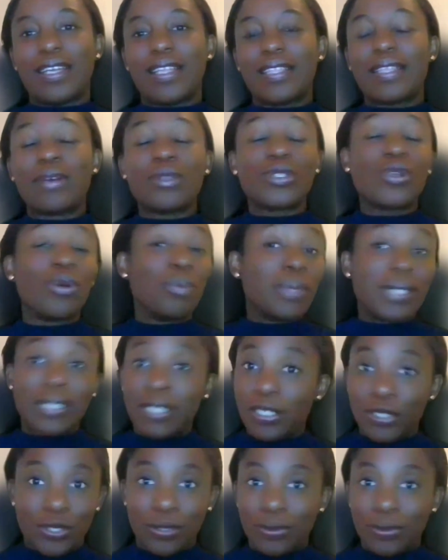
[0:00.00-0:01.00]
That was
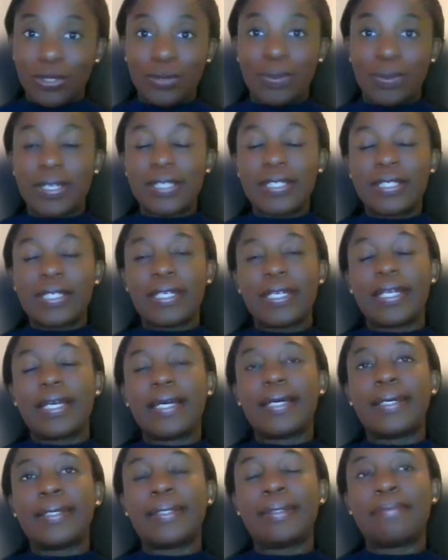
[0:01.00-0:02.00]
completely new to us.
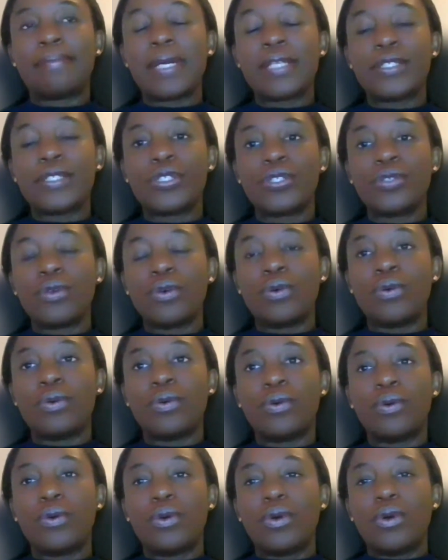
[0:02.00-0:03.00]
And
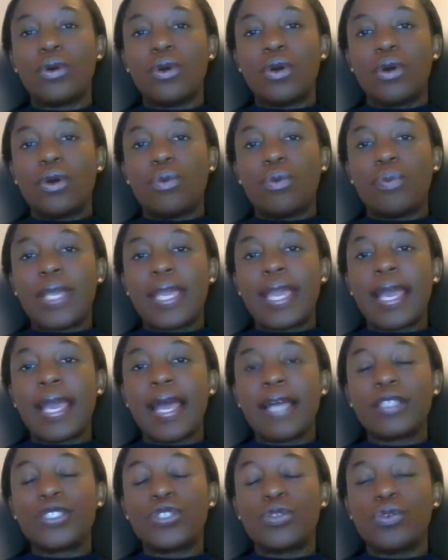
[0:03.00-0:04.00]
so we
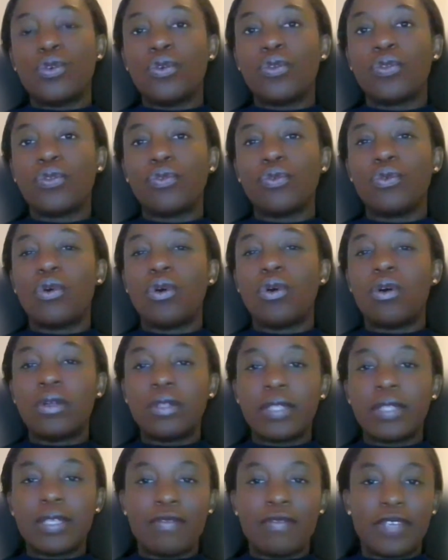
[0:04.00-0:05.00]
had to go through
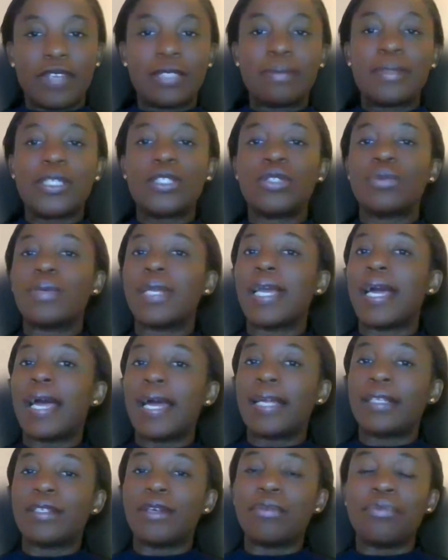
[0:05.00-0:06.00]
all the investments we
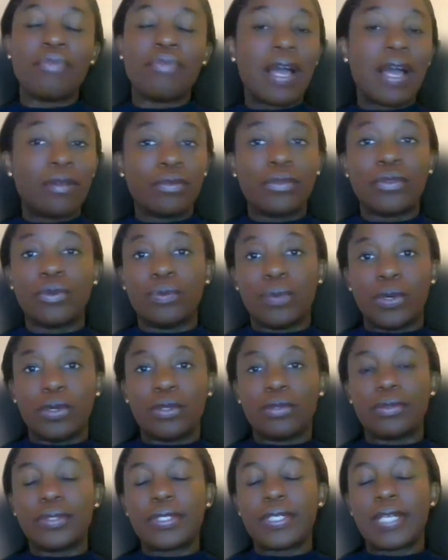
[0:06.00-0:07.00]
had around the
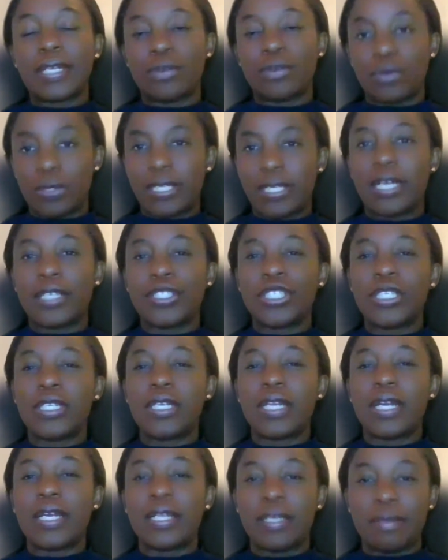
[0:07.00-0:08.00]
world, and it was
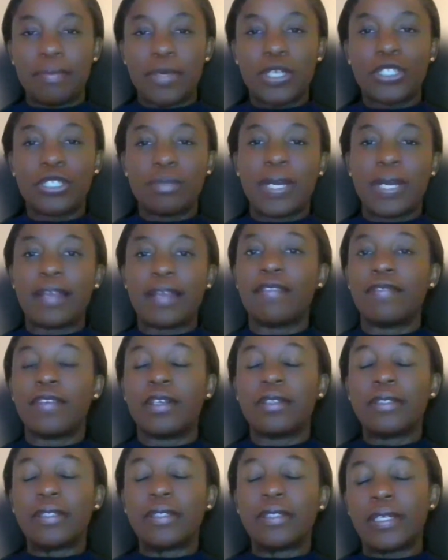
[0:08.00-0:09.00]
largely an emerging market
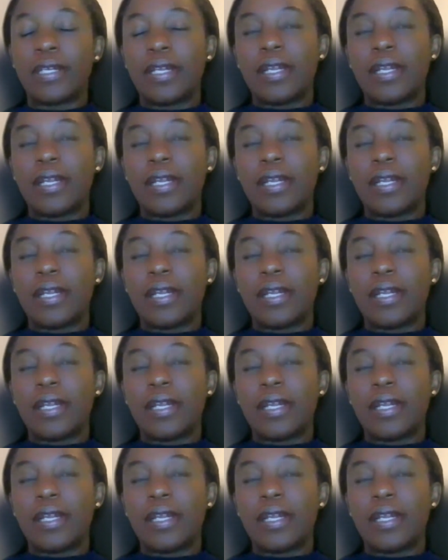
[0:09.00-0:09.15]
fund.